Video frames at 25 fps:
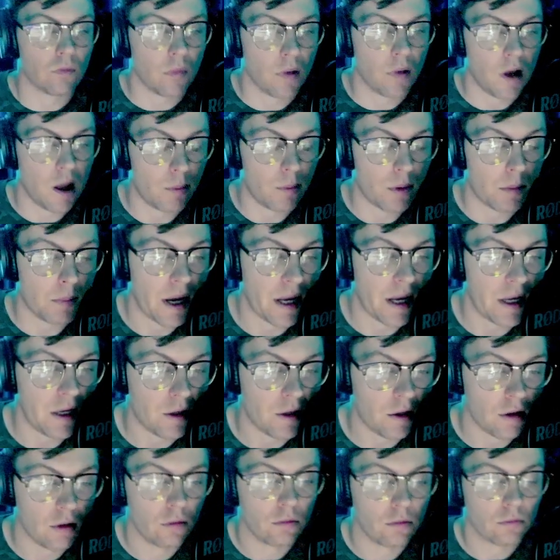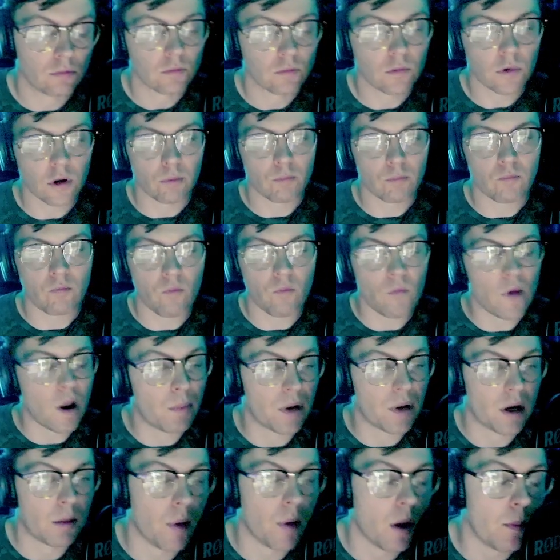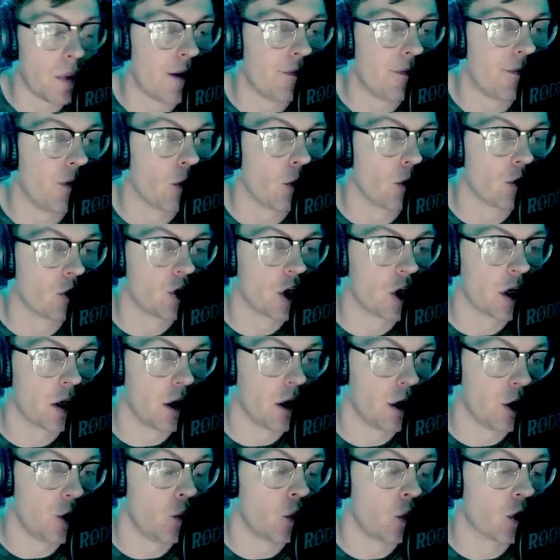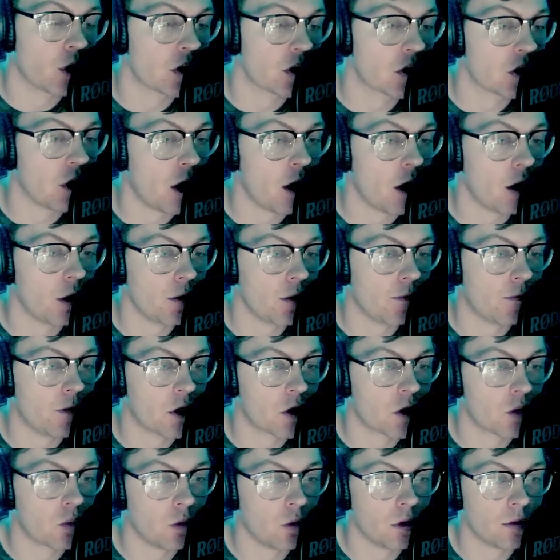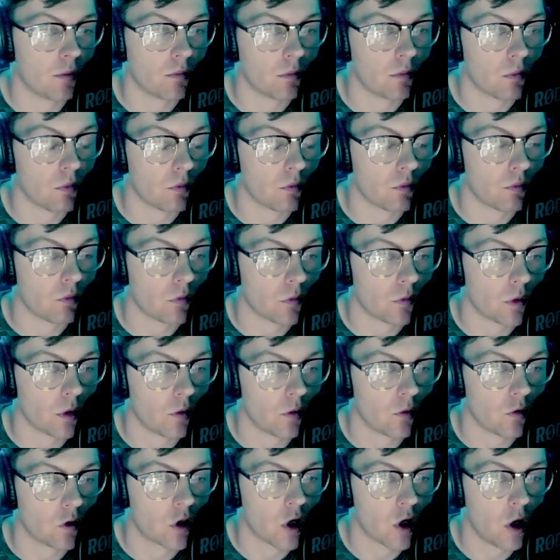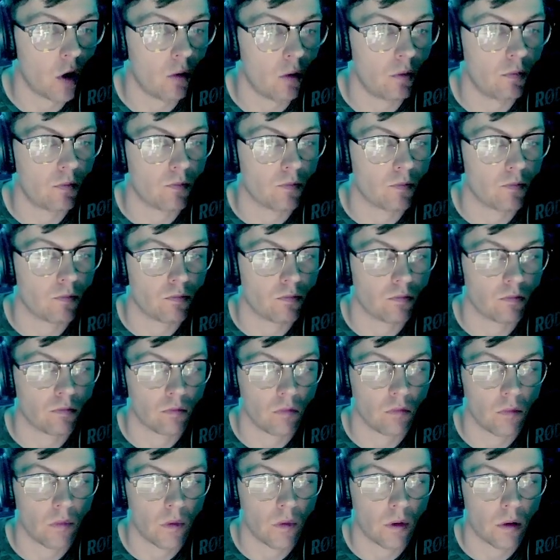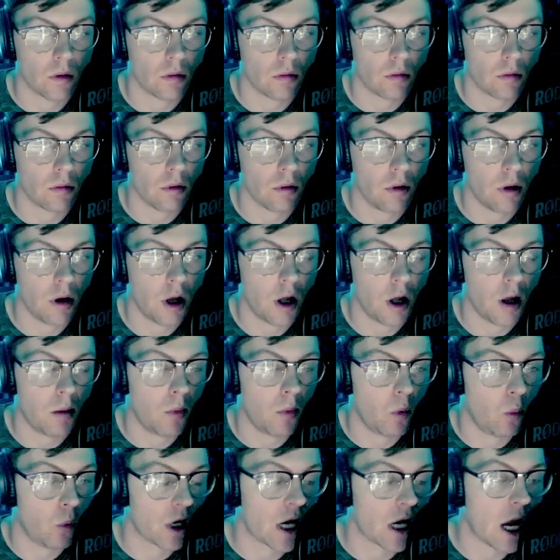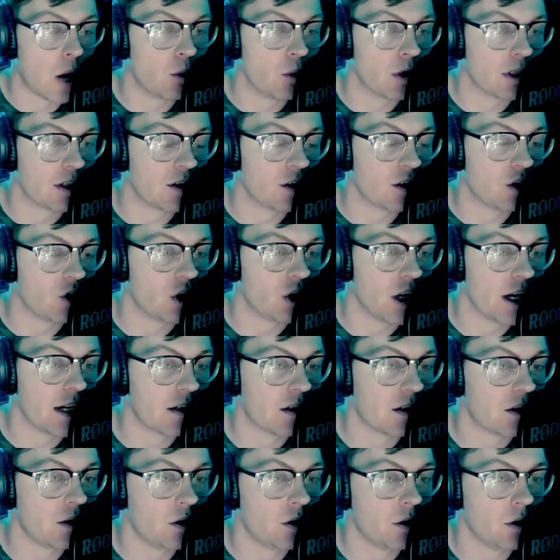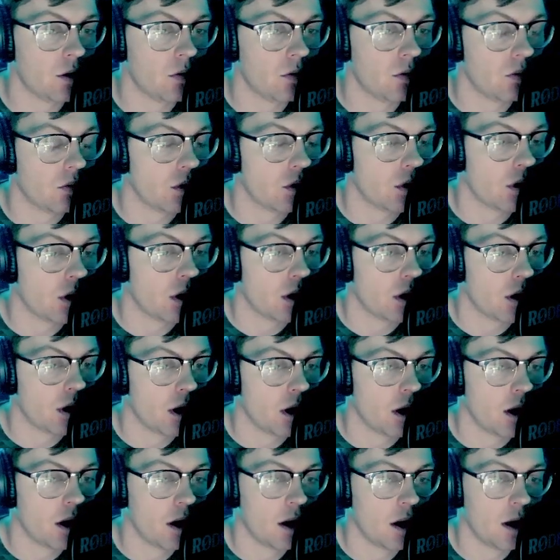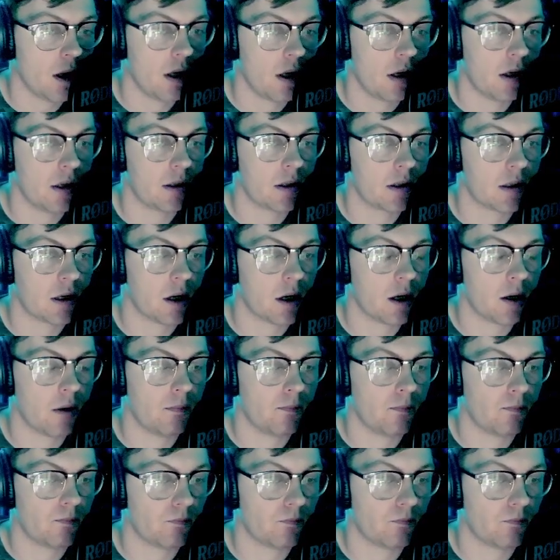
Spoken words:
I'm in my EQ. I'm on my vocal channel, and you want to start on the first one. So what I would suggest to you is I